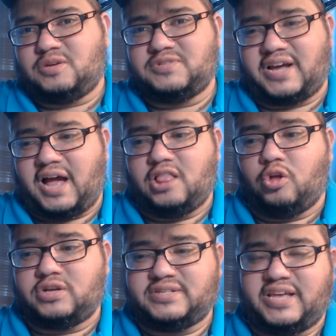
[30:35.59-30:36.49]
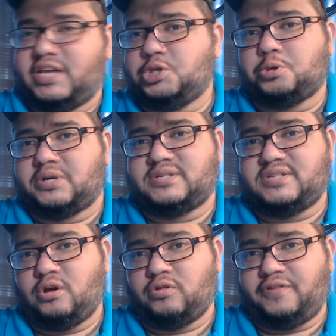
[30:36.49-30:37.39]
it's almost like I lost
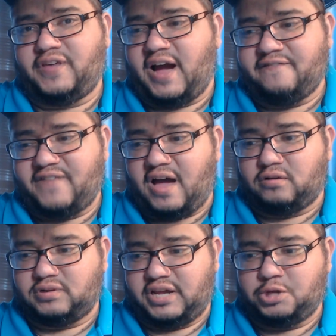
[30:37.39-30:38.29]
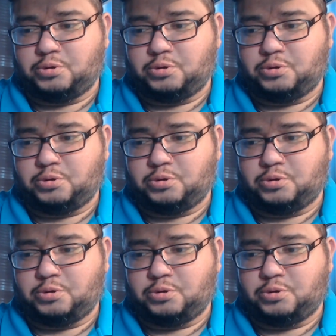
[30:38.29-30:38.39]
interest. The only thing I found